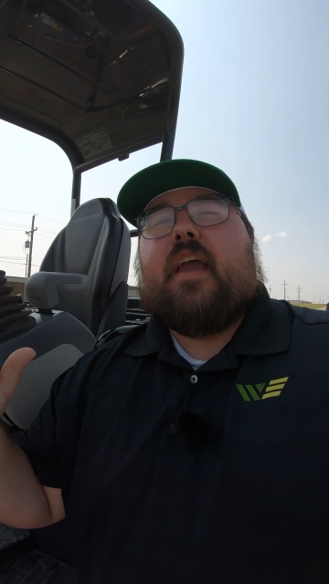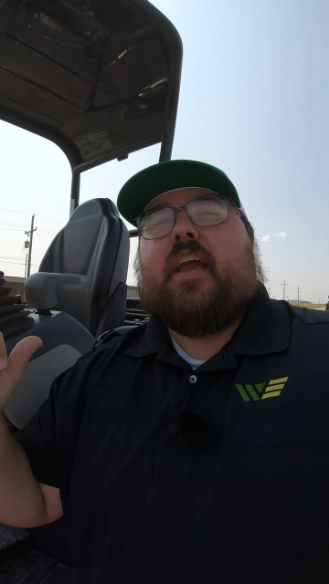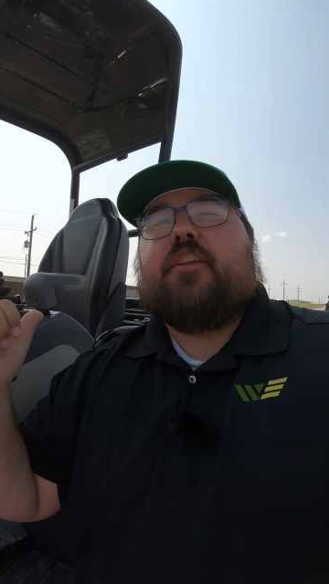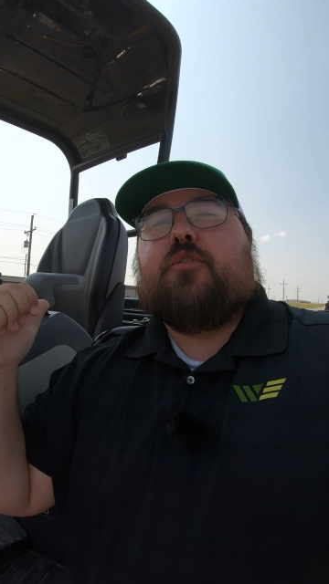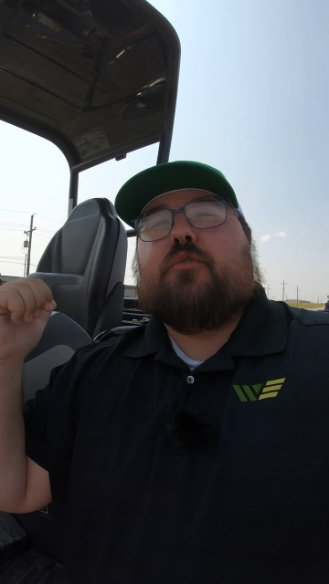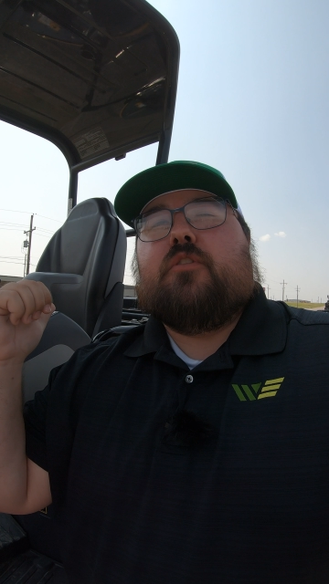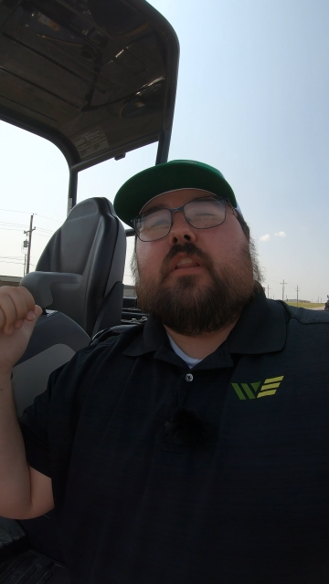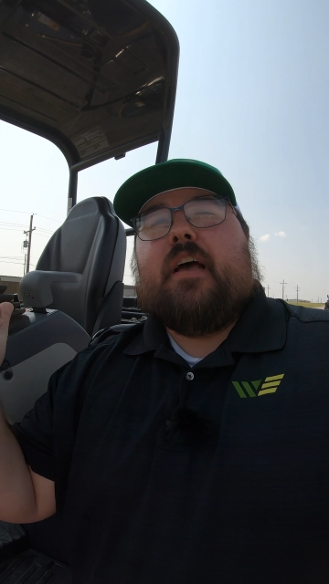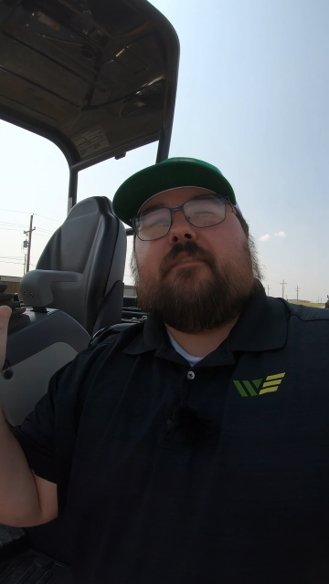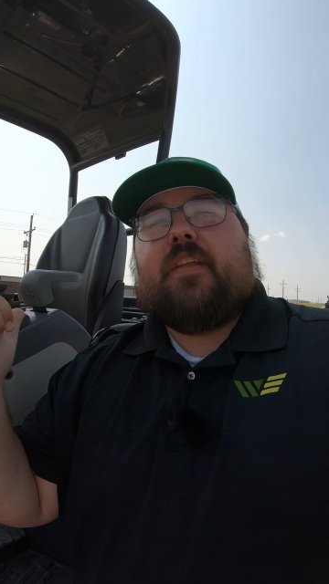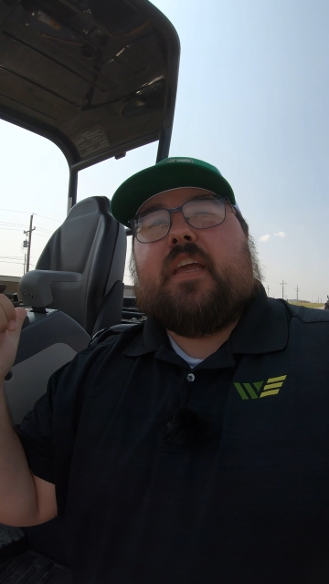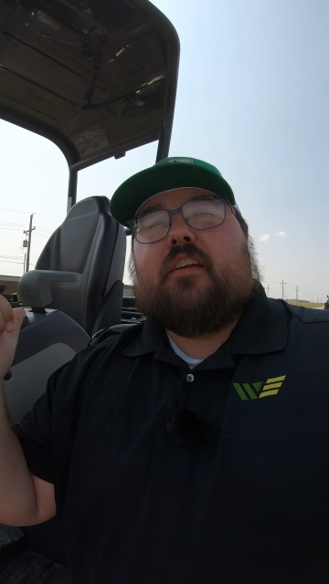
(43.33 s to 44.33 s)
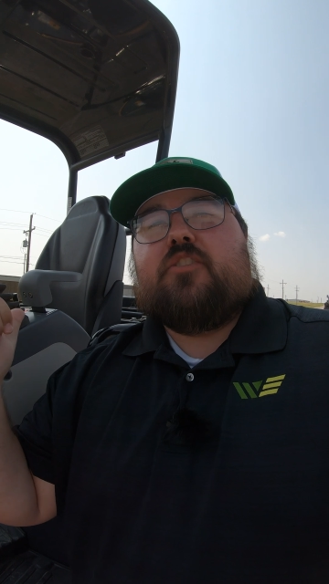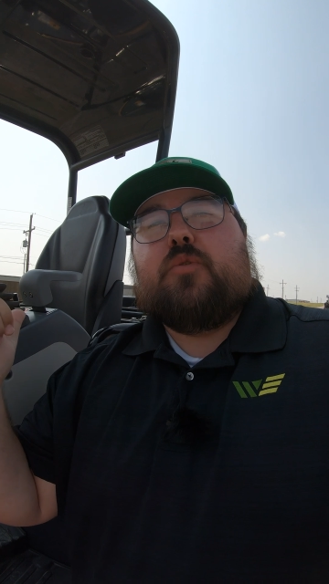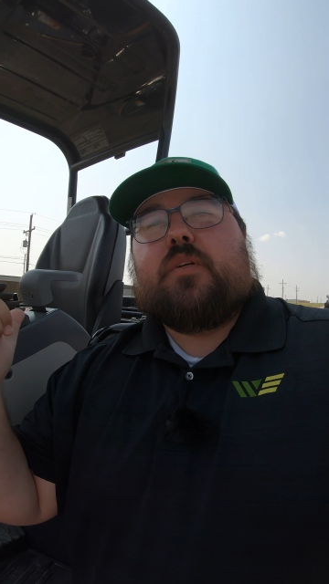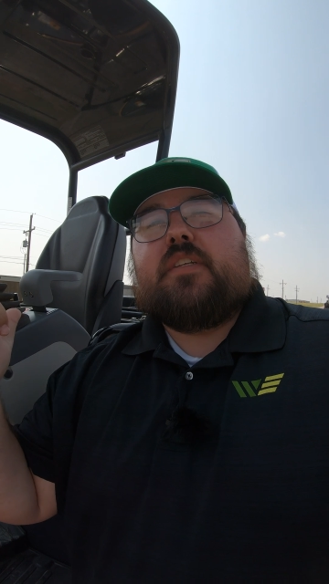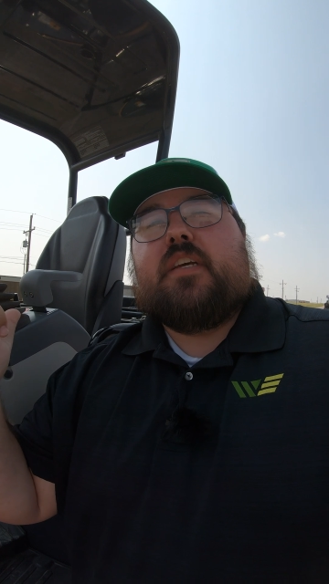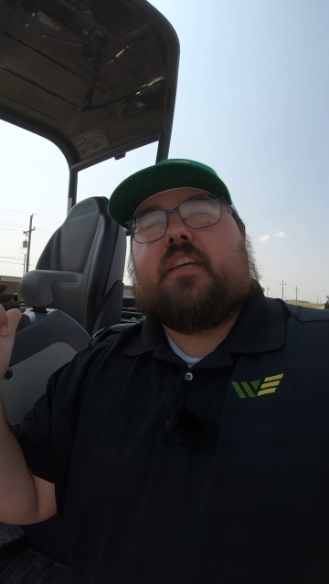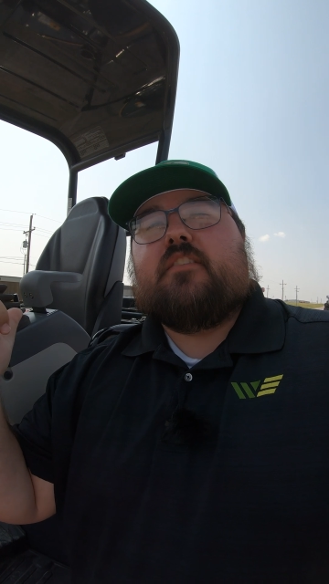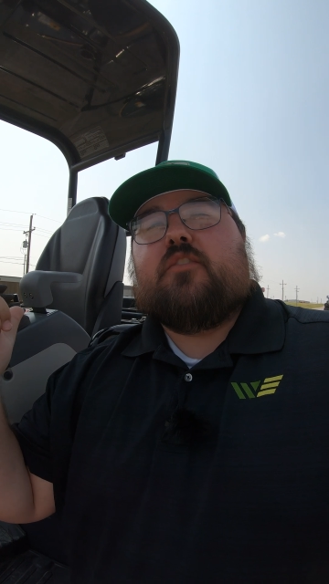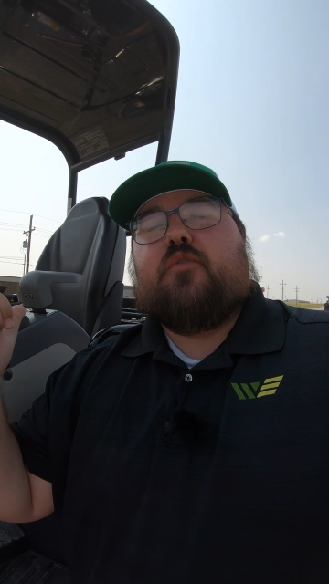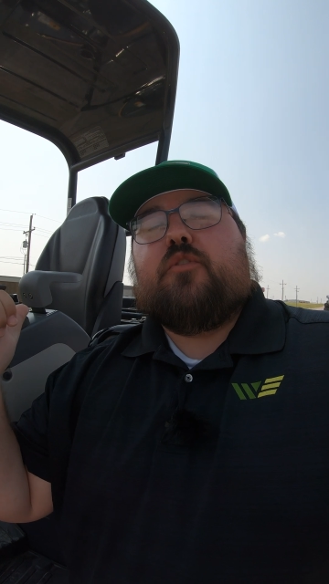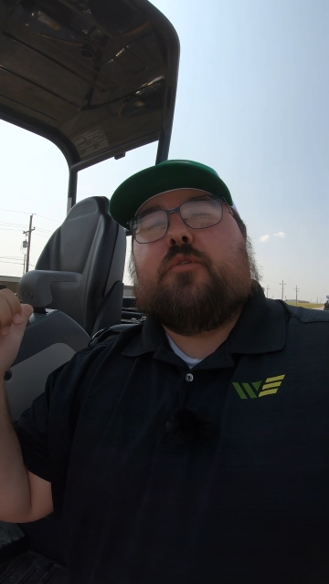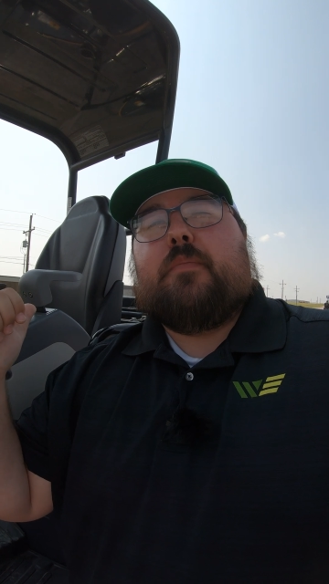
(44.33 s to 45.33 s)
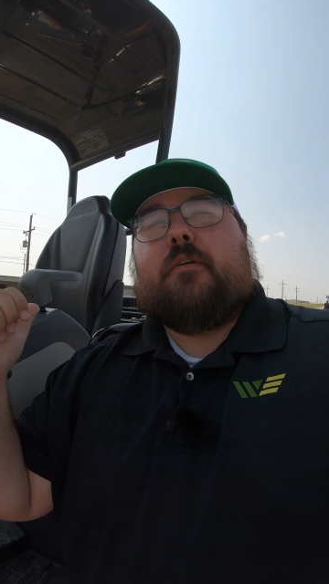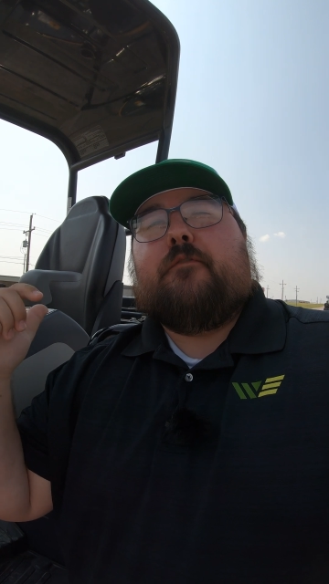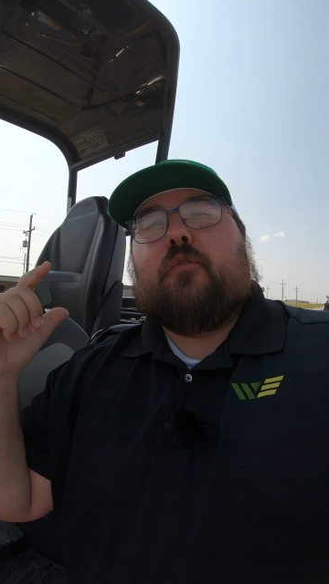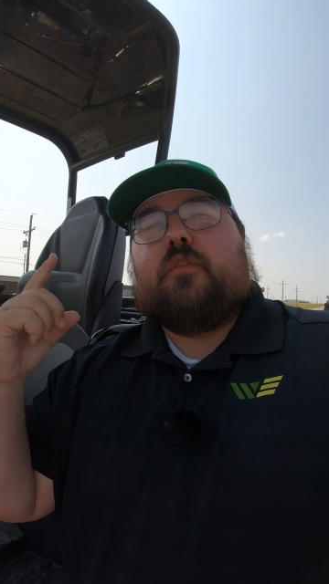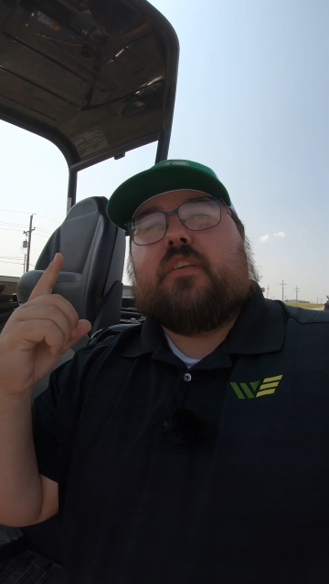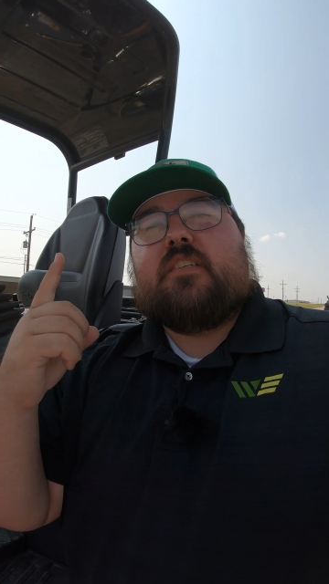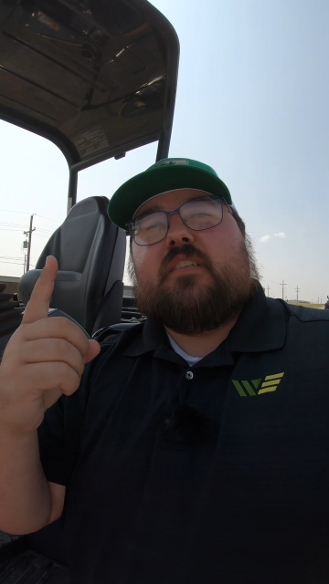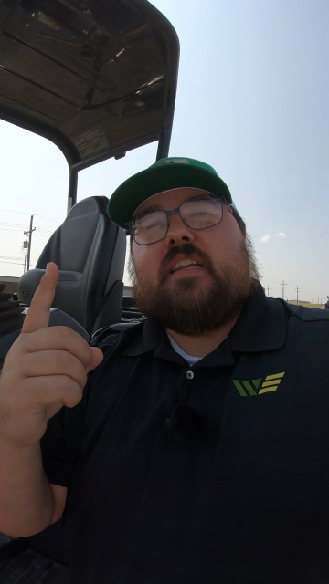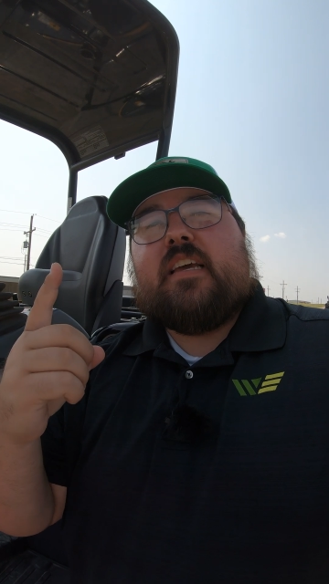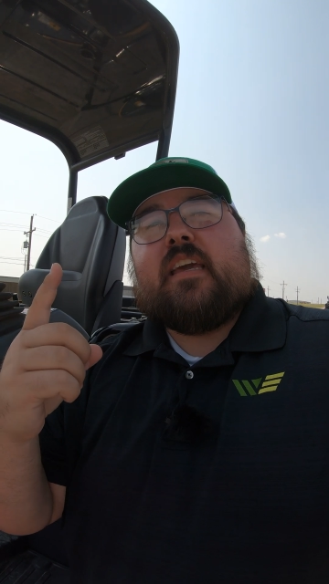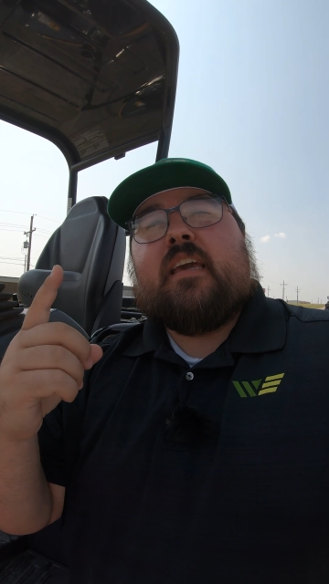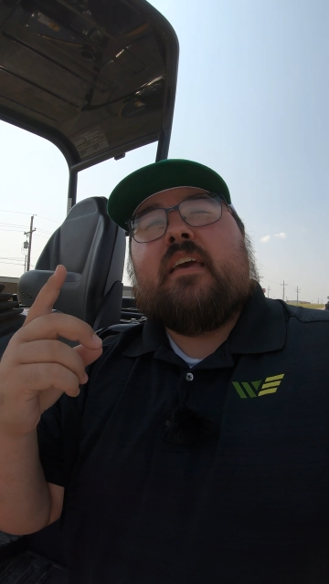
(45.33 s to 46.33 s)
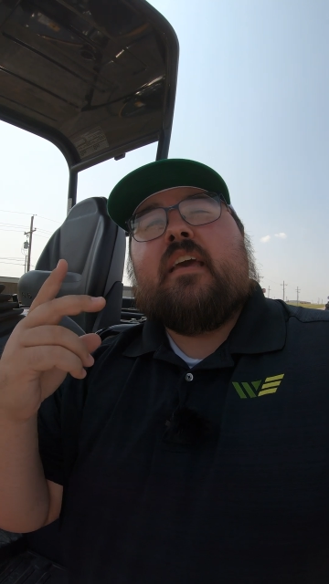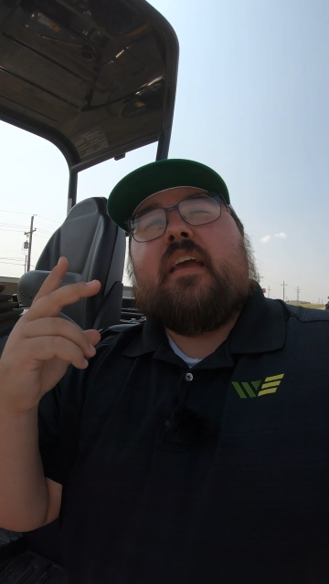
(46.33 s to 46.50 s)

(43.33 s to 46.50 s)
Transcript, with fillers: and your left hand joystick is going to be for the stick